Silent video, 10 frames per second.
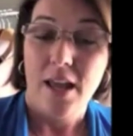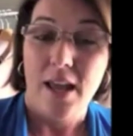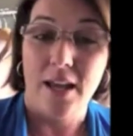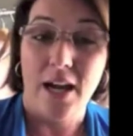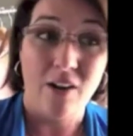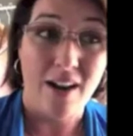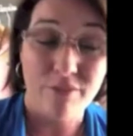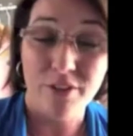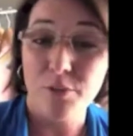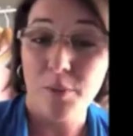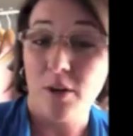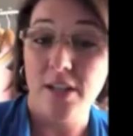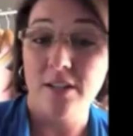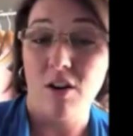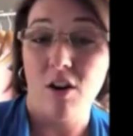And our average
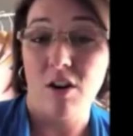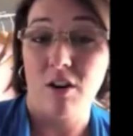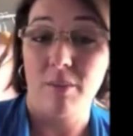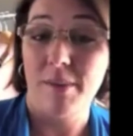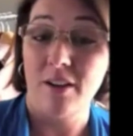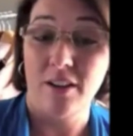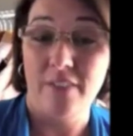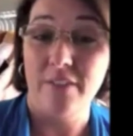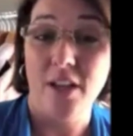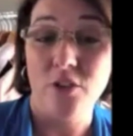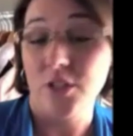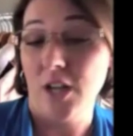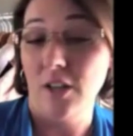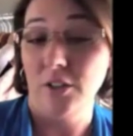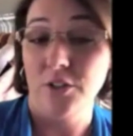parties are about
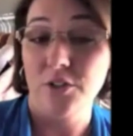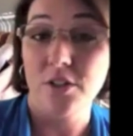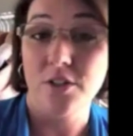$1,100.